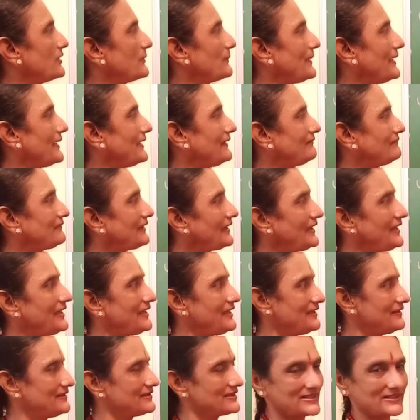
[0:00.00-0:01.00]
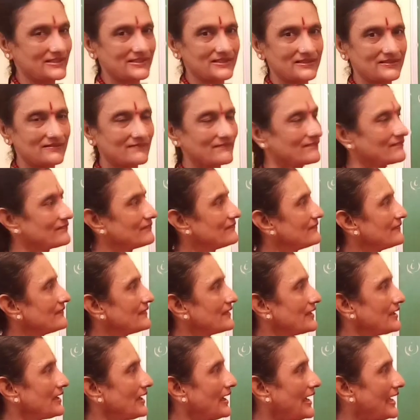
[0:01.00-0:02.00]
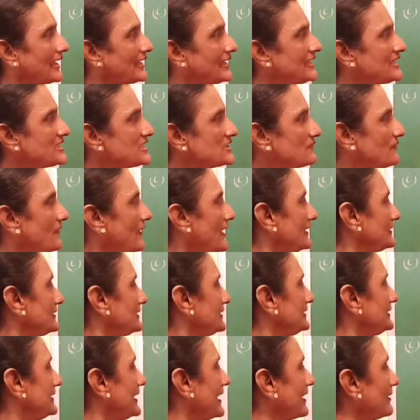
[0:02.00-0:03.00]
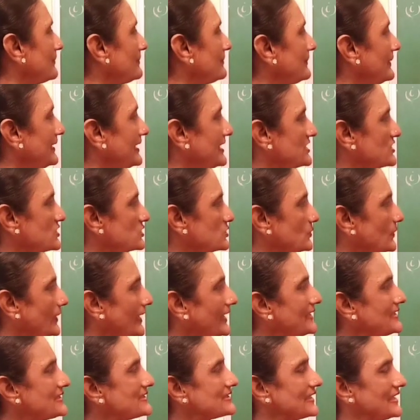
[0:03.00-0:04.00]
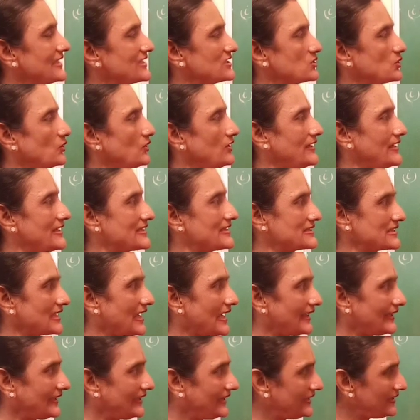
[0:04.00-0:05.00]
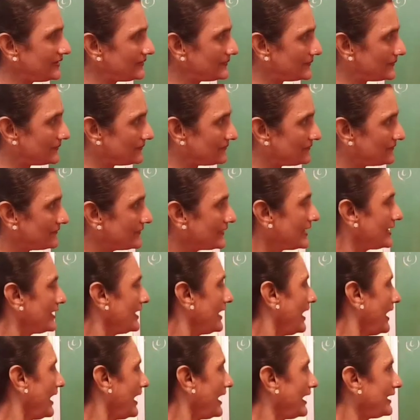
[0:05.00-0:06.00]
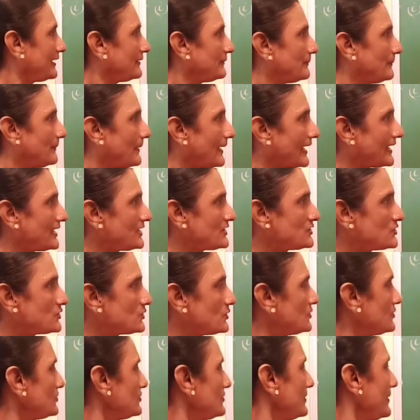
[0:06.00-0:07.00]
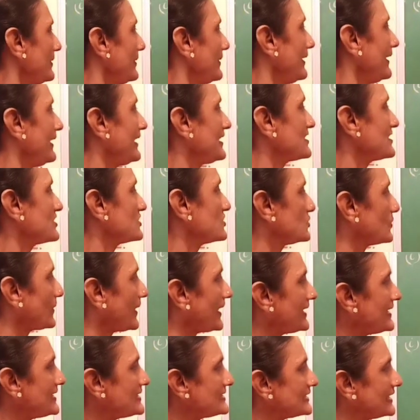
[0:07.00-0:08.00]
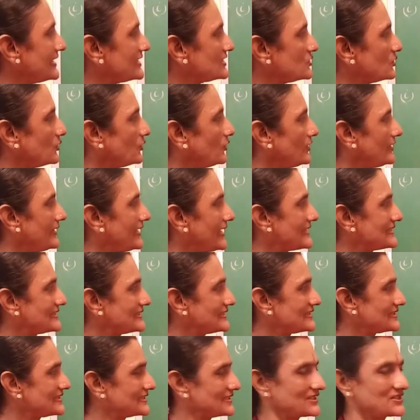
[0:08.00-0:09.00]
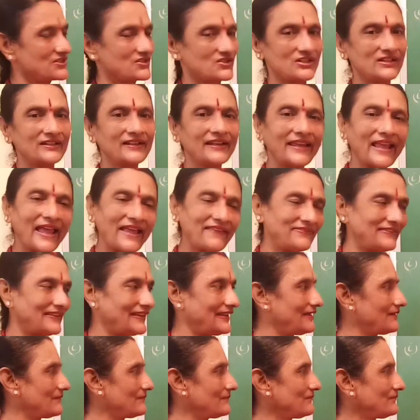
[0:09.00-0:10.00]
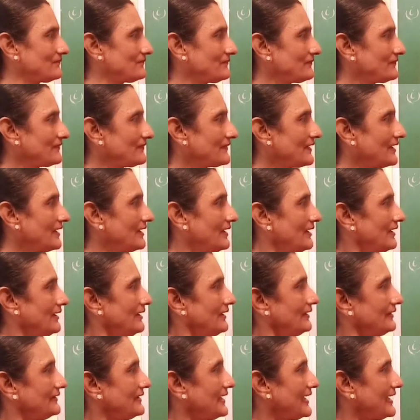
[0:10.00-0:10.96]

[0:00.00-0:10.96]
by 3 years. Ani's father Dharam is twice as old as Ani, and Baiju is twice as old as his sister Kathy. The